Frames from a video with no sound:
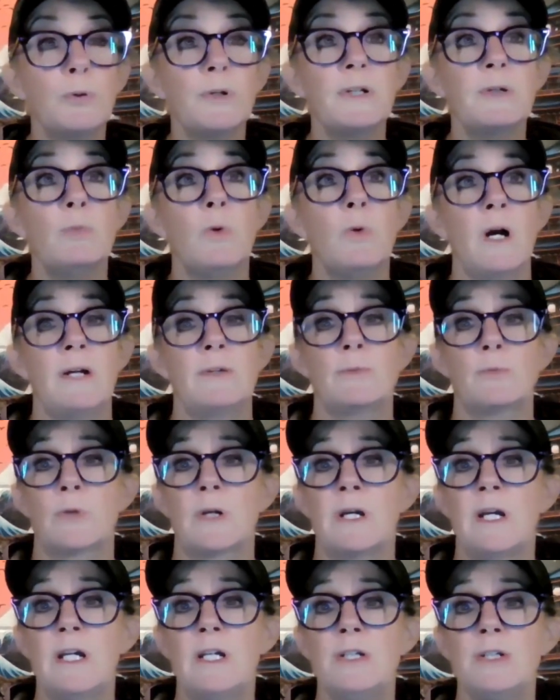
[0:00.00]
pretty wide
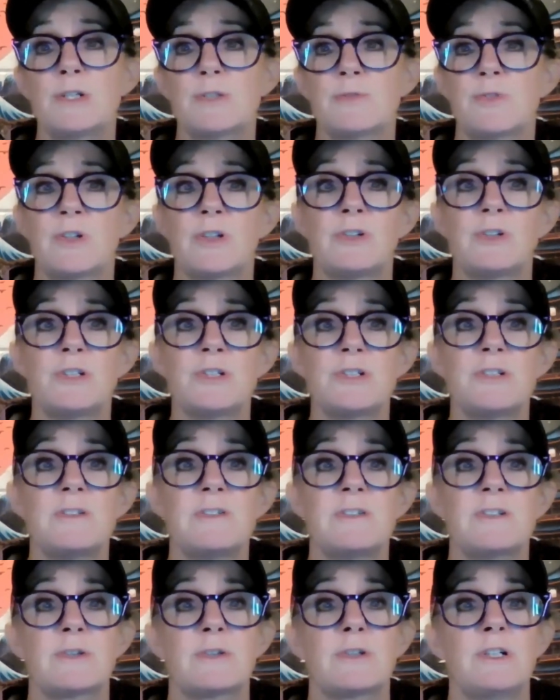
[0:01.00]
range of
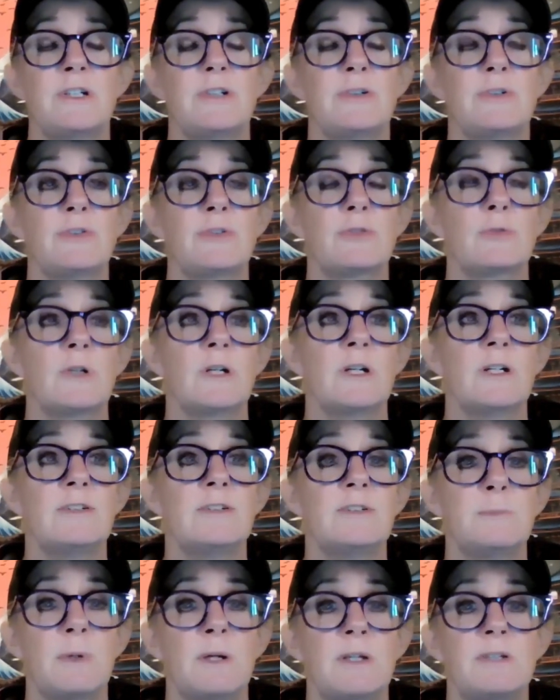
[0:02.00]
conditions that are
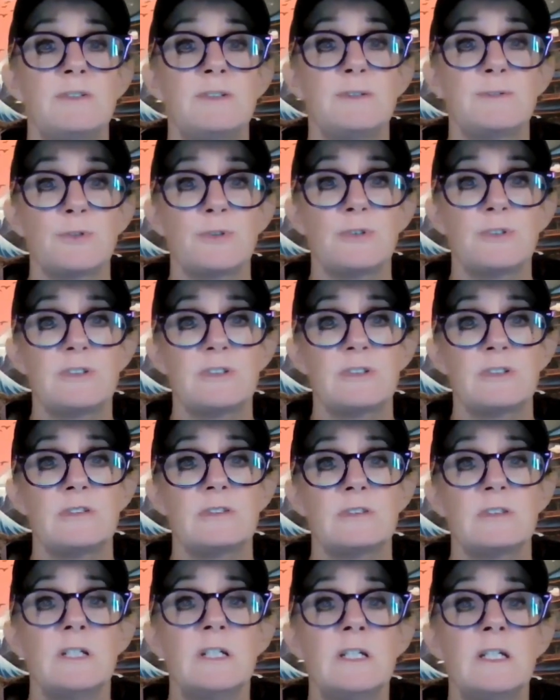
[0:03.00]
characterized by
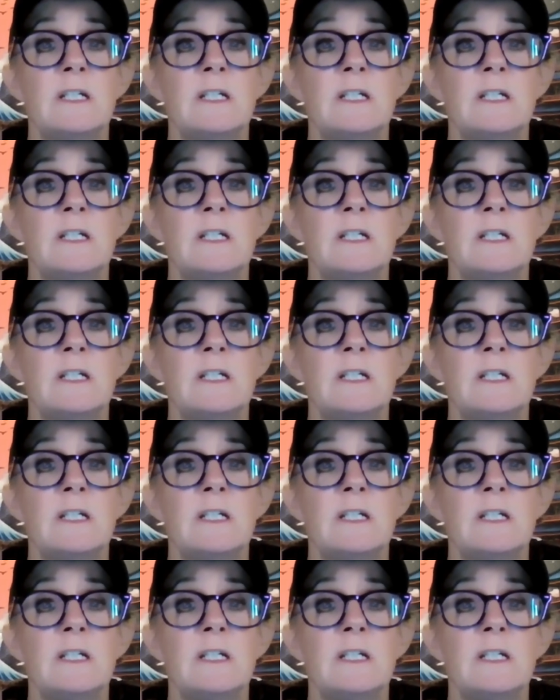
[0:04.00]
differences